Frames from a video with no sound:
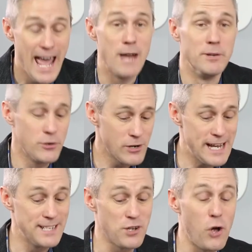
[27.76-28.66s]
And
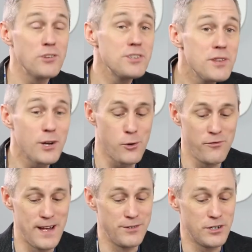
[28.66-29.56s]
Wanuri is also the
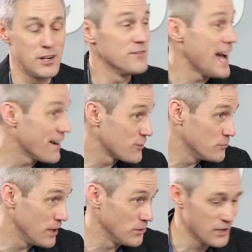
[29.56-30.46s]
co-founder of Afro
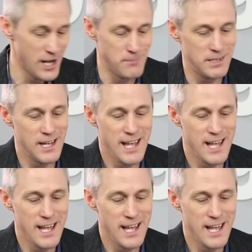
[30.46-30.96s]
Bubblegum.